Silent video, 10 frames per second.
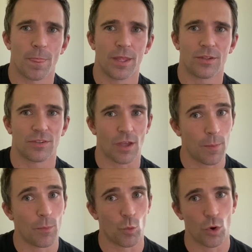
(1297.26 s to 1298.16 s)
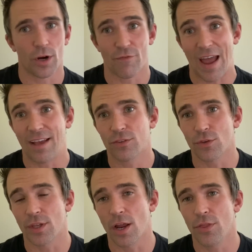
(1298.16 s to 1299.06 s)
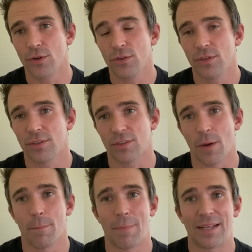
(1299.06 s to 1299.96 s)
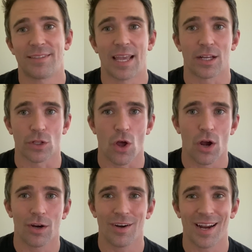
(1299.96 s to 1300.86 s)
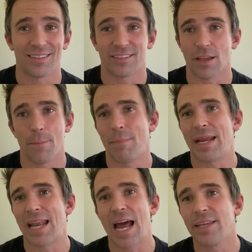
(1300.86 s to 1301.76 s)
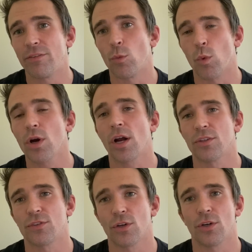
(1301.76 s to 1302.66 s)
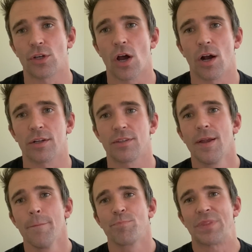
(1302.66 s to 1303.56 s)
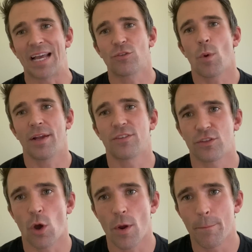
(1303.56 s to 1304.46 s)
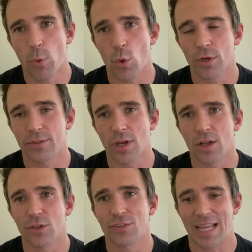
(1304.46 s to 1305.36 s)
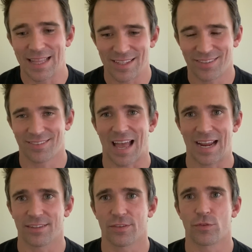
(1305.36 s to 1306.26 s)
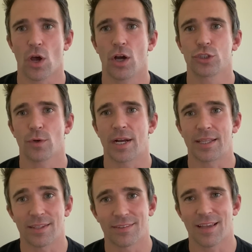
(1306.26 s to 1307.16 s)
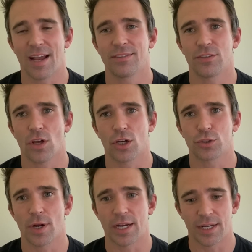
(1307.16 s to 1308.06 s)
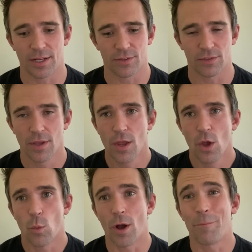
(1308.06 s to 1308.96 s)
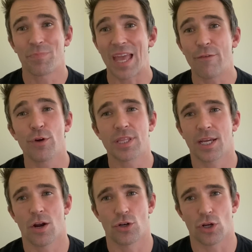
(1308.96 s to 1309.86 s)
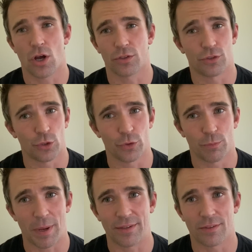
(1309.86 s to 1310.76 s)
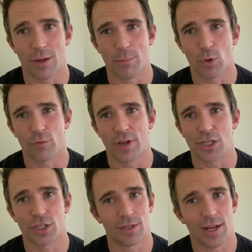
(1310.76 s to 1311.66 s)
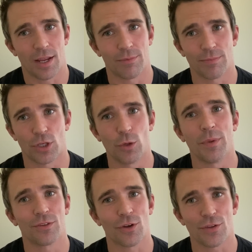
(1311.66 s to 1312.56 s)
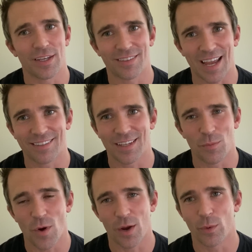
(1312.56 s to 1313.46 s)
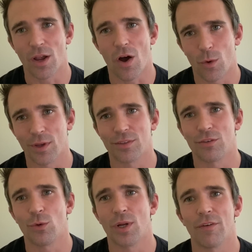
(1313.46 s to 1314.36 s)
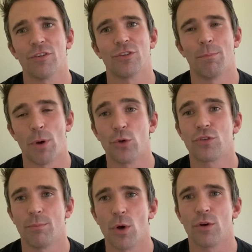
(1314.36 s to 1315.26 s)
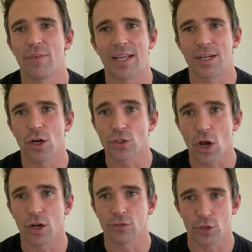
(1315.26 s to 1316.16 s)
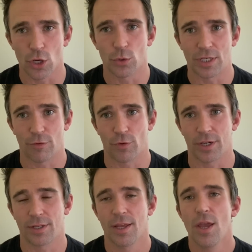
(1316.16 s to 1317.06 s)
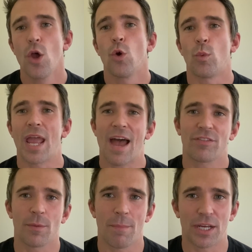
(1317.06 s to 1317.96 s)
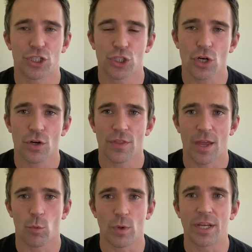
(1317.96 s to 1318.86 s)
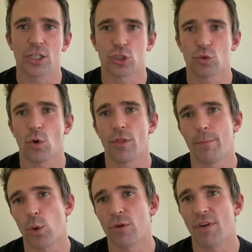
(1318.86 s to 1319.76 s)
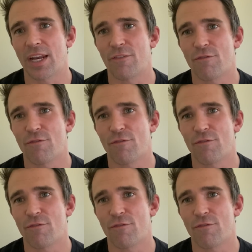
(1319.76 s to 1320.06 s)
some work faster than others, some may take longer, and some may not even work on certain dogs. That's why it's so important to understand the science of dog training. The science of dog training is, well, everything our dogs do is based on motivation, and humans are the exact same way. We always do whatever is most motivating. Our dogs are no different. We have to make sure that we control the motivating